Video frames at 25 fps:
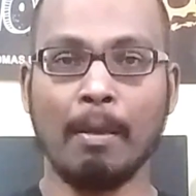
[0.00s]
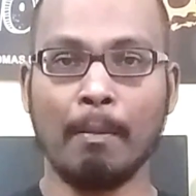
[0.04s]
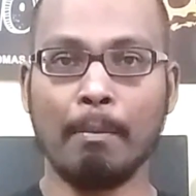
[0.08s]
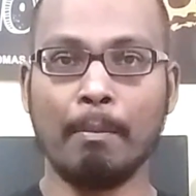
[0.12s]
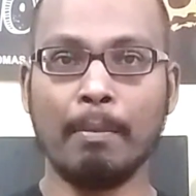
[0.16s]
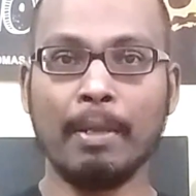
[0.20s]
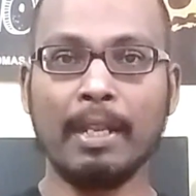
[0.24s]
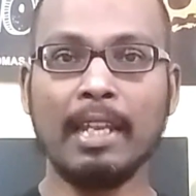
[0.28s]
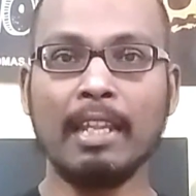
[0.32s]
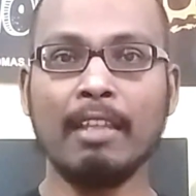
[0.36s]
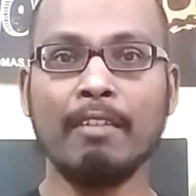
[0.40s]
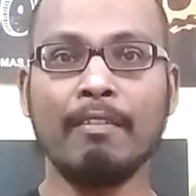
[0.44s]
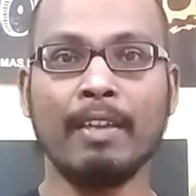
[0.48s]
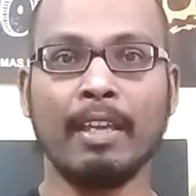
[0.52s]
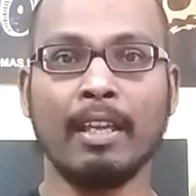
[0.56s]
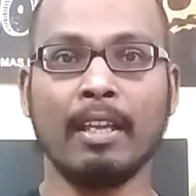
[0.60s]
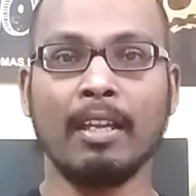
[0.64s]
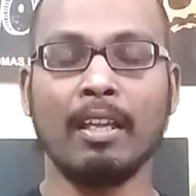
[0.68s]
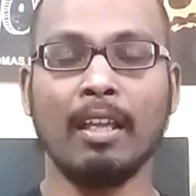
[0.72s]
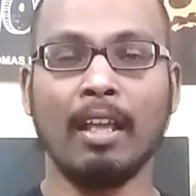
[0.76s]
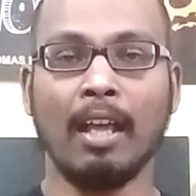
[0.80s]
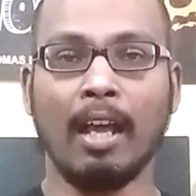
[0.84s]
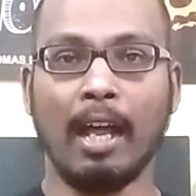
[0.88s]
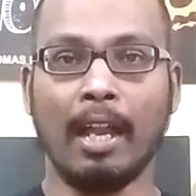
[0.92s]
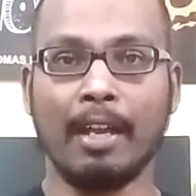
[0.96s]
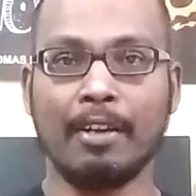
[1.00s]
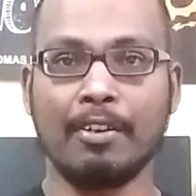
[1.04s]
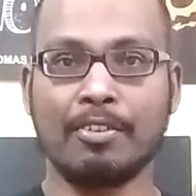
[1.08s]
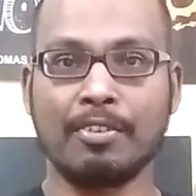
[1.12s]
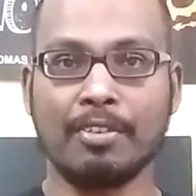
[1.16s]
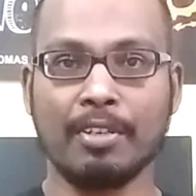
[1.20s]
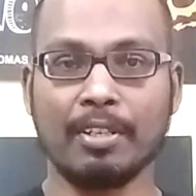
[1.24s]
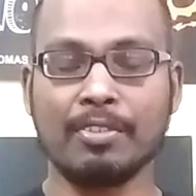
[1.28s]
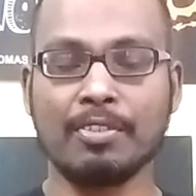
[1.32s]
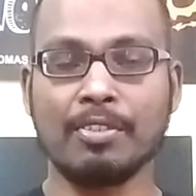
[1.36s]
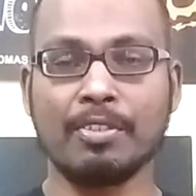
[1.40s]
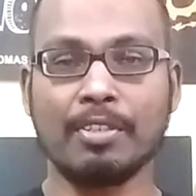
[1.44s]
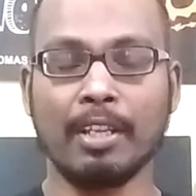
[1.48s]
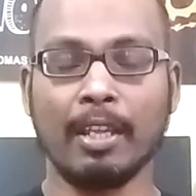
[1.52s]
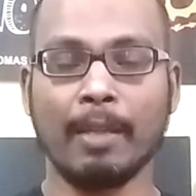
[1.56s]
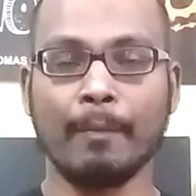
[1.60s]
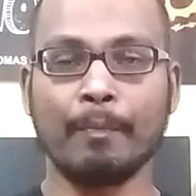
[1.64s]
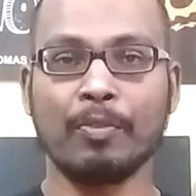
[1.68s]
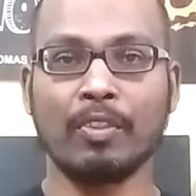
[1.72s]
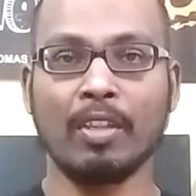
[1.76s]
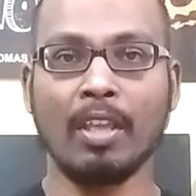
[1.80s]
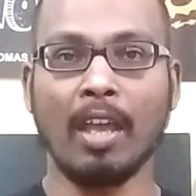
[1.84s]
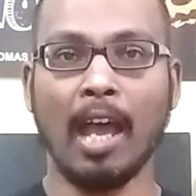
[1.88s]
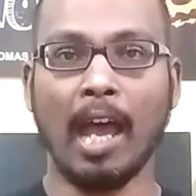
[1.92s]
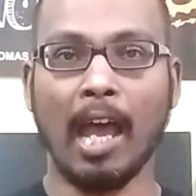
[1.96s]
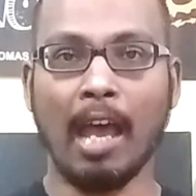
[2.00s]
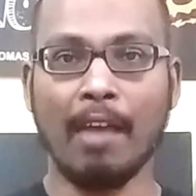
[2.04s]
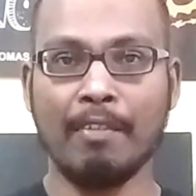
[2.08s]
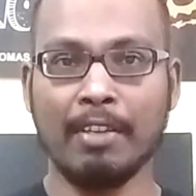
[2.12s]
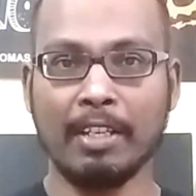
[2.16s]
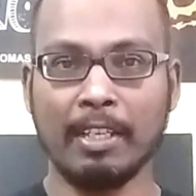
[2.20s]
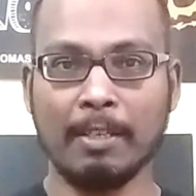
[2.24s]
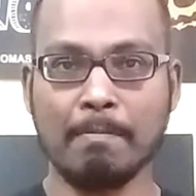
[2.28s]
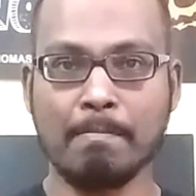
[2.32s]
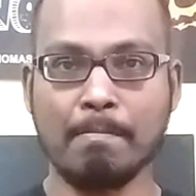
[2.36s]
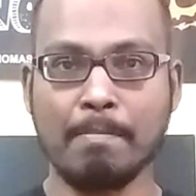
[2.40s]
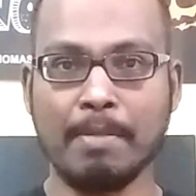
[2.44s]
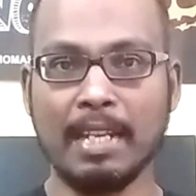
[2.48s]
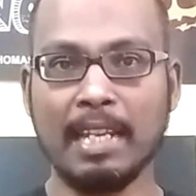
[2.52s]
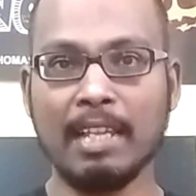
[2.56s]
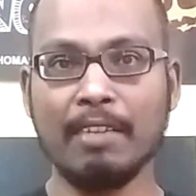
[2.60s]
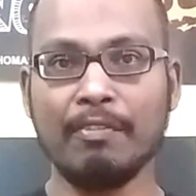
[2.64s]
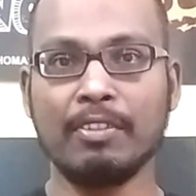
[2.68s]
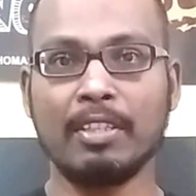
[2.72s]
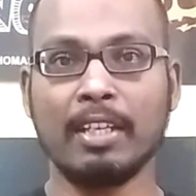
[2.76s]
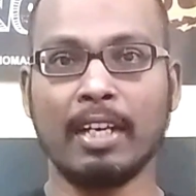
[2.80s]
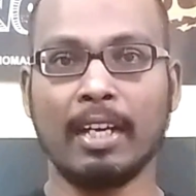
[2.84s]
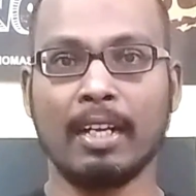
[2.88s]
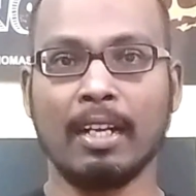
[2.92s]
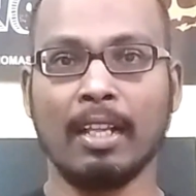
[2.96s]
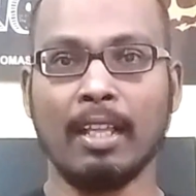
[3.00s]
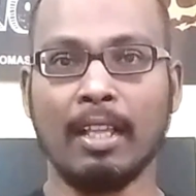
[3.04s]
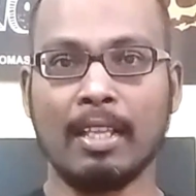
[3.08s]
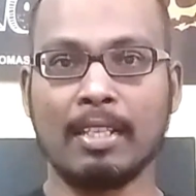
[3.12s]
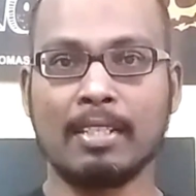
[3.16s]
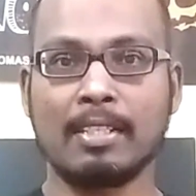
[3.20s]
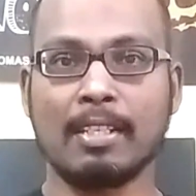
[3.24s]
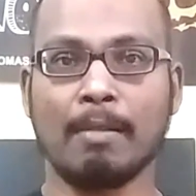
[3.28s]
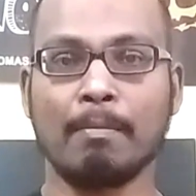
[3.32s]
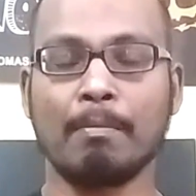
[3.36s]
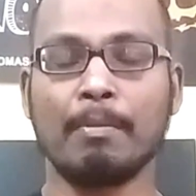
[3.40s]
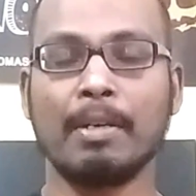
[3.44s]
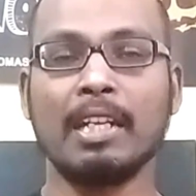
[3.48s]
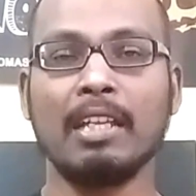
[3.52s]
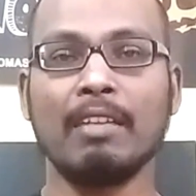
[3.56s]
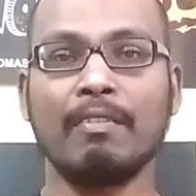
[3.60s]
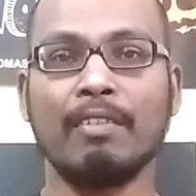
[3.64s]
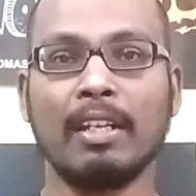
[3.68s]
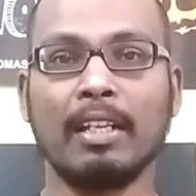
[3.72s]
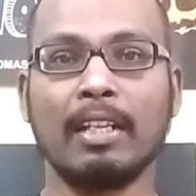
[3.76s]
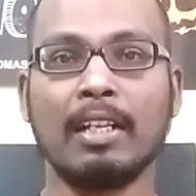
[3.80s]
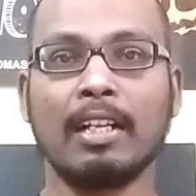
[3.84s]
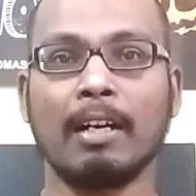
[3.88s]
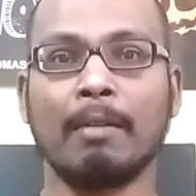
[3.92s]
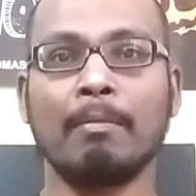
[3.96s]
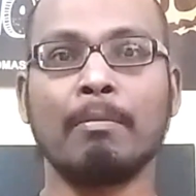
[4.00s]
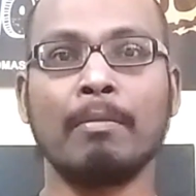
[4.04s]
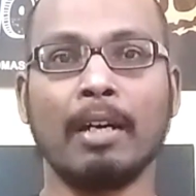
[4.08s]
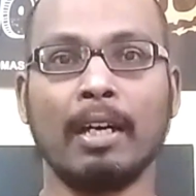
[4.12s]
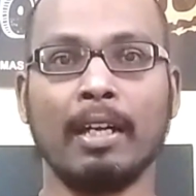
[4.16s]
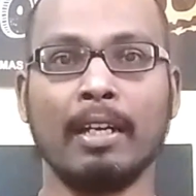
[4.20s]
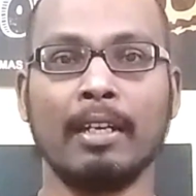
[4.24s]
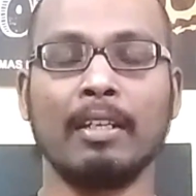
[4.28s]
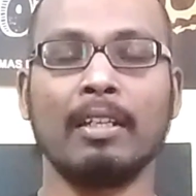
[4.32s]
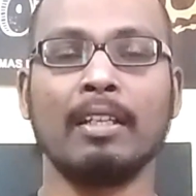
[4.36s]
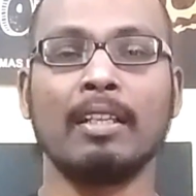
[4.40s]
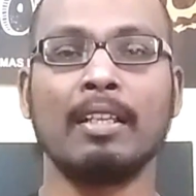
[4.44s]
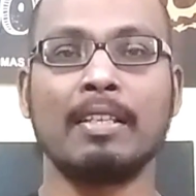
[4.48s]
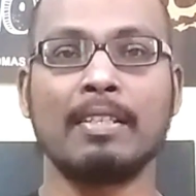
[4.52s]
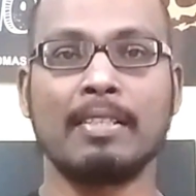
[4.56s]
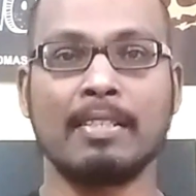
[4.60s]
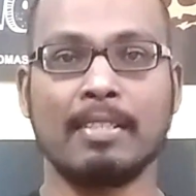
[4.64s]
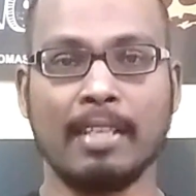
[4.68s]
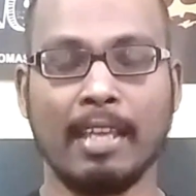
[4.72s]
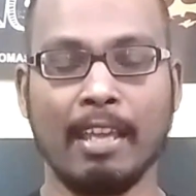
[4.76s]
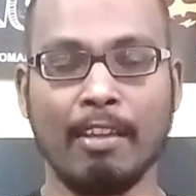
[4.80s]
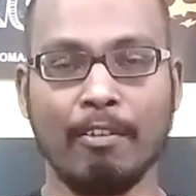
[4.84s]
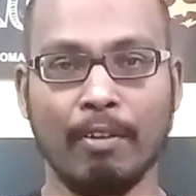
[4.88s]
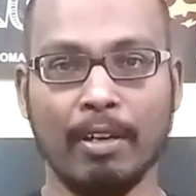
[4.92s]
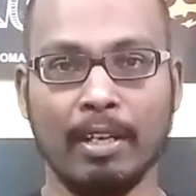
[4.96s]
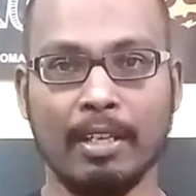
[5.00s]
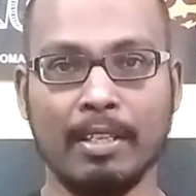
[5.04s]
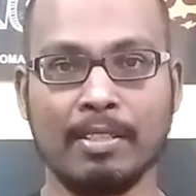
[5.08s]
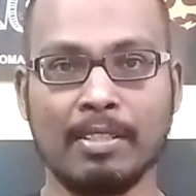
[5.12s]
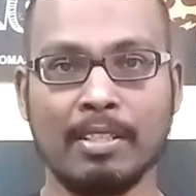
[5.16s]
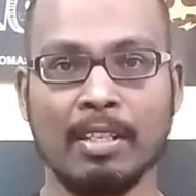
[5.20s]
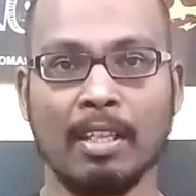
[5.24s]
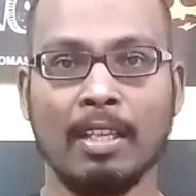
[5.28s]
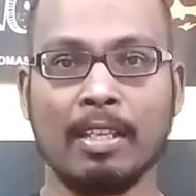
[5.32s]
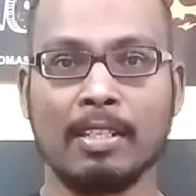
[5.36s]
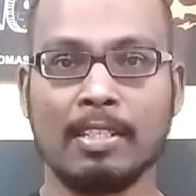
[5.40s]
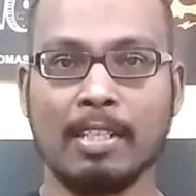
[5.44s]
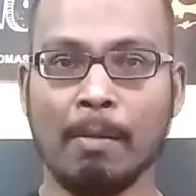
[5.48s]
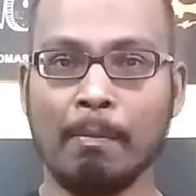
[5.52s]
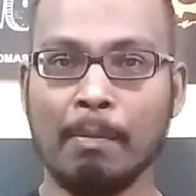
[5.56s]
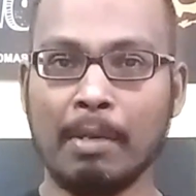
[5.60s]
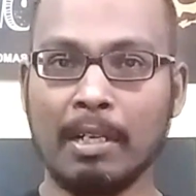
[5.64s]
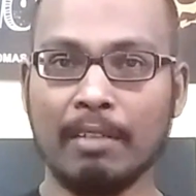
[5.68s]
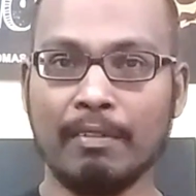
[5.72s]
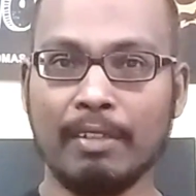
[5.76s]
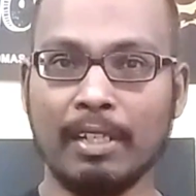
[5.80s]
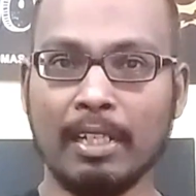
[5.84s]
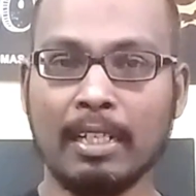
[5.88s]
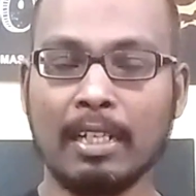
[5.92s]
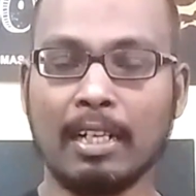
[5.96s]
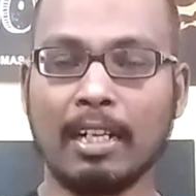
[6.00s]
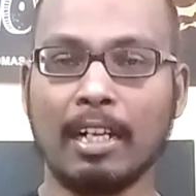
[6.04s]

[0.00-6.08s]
believing and trusting, having a belief that somebody will come and save us, somebody will